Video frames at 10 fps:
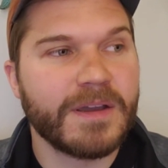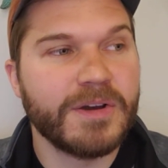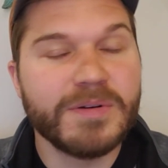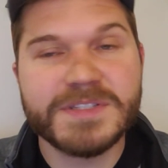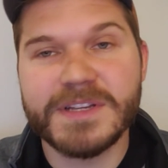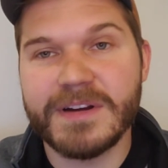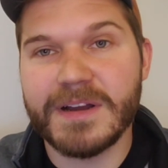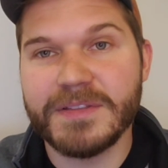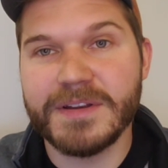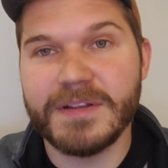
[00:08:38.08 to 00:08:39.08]
Who is there
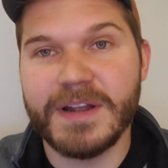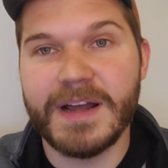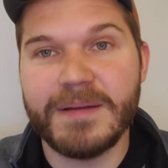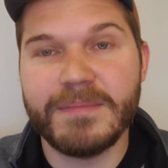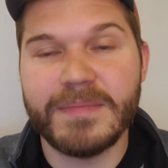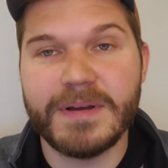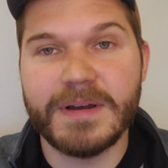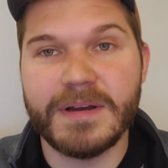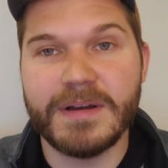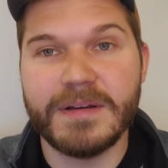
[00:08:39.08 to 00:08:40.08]
out there that I'm
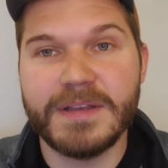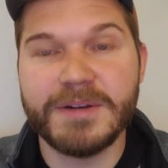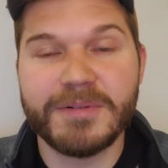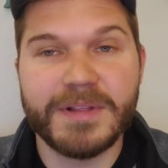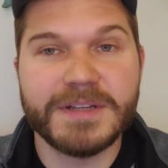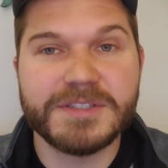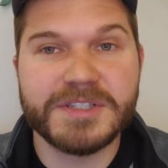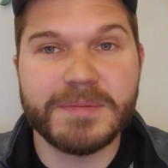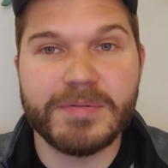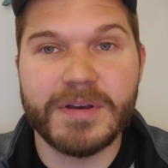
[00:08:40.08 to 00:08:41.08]
in
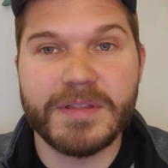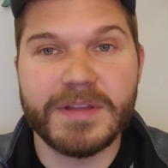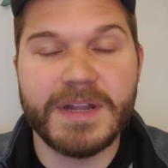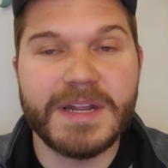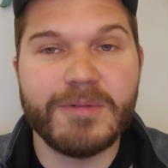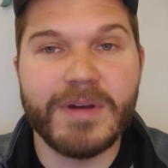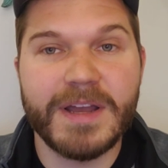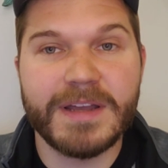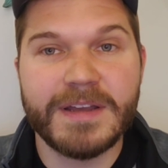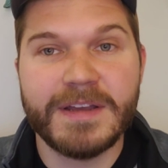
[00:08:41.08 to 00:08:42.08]
relationship with in any
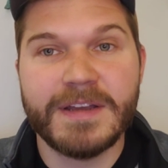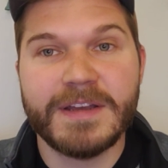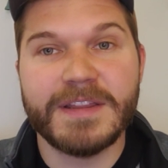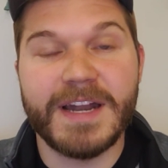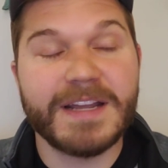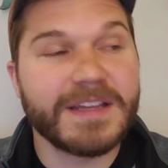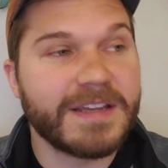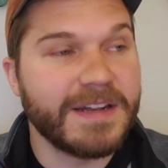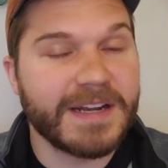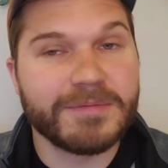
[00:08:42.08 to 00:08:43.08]
way that I could
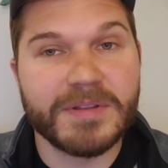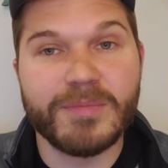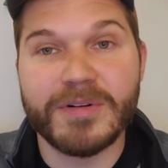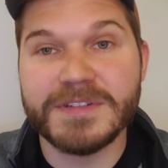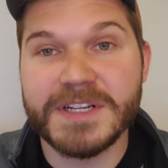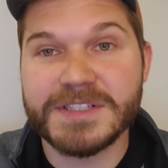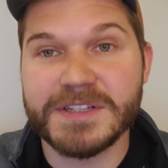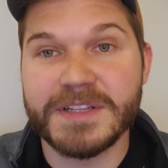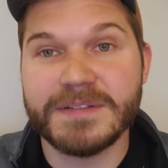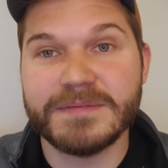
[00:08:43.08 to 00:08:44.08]
connect with more
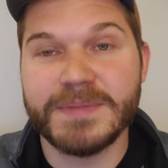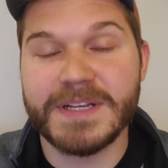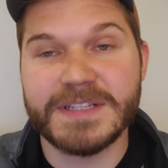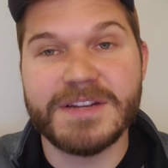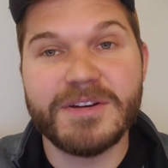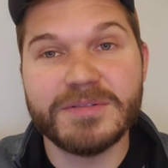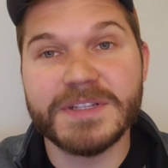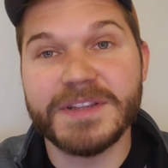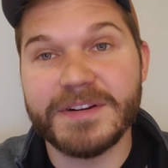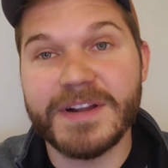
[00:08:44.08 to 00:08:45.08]
intentionally, because I know
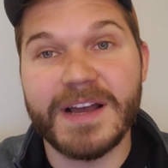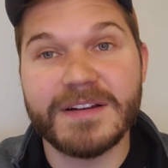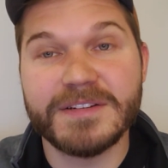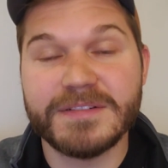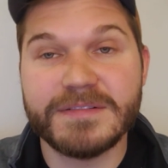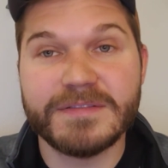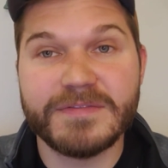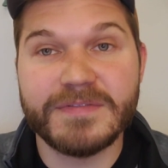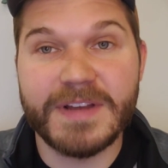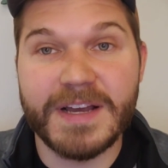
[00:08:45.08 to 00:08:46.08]
that they're not
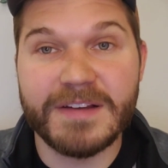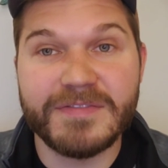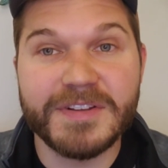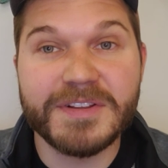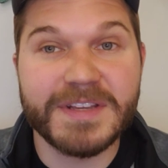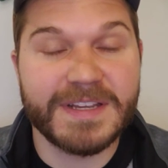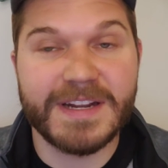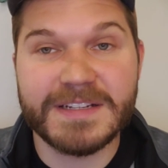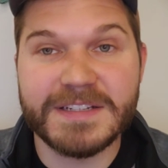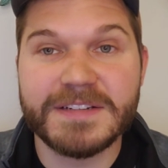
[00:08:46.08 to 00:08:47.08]
feeling
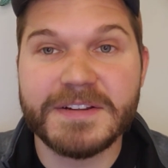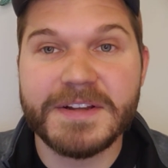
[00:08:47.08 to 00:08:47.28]
connected.